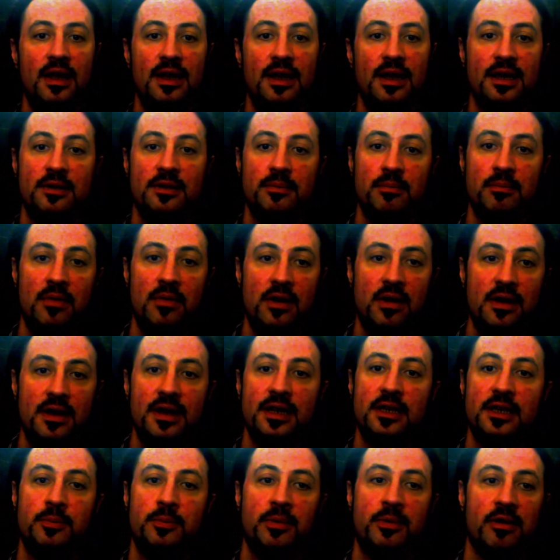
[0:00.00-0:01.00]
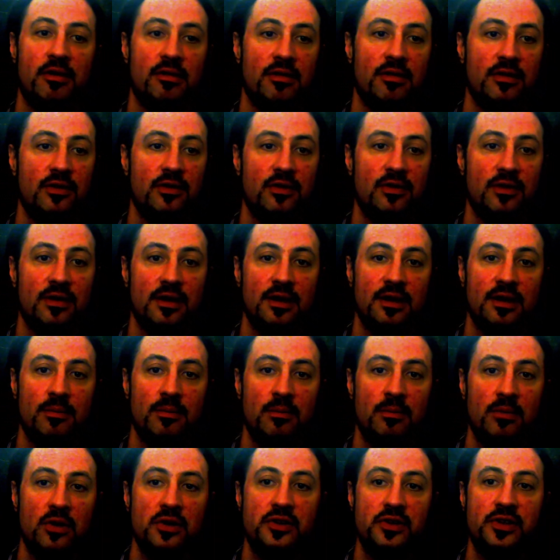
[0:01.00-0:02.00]
it's my experience that is
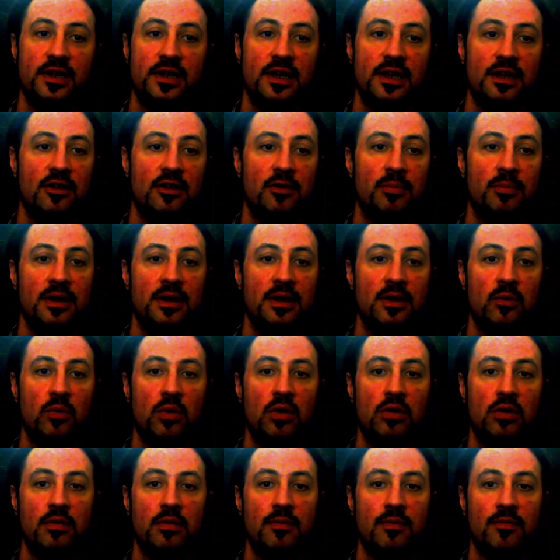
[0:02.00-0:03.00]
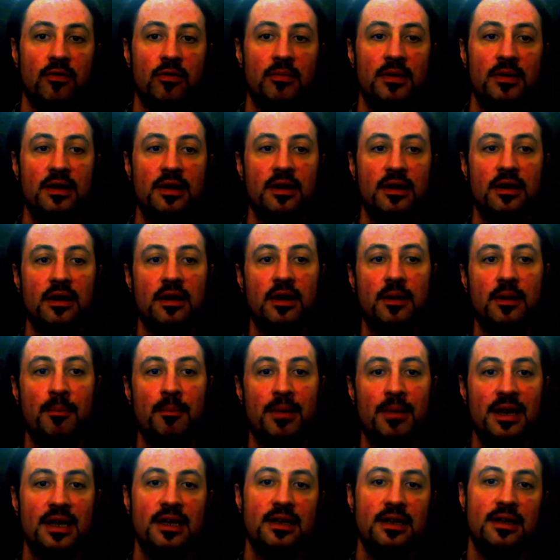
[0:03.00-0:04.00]
much akin to being woken from either a
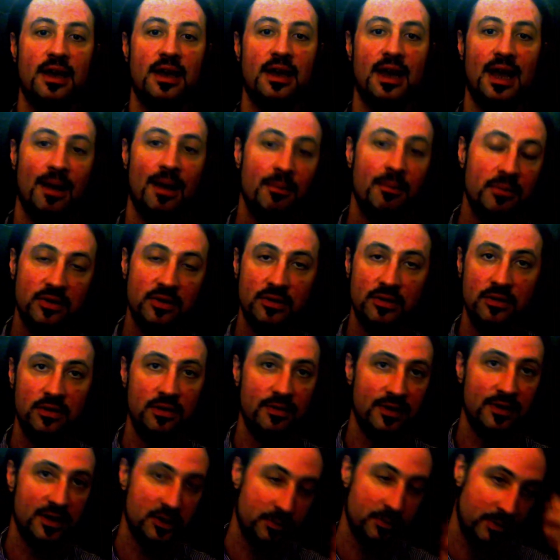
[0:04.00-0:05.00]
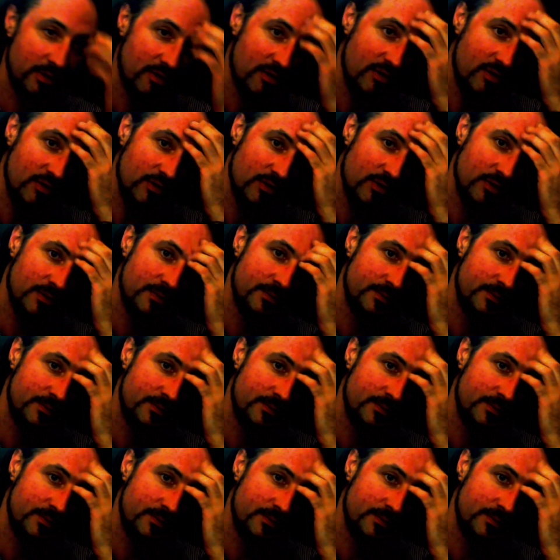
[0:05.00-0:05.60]
complete absence of experience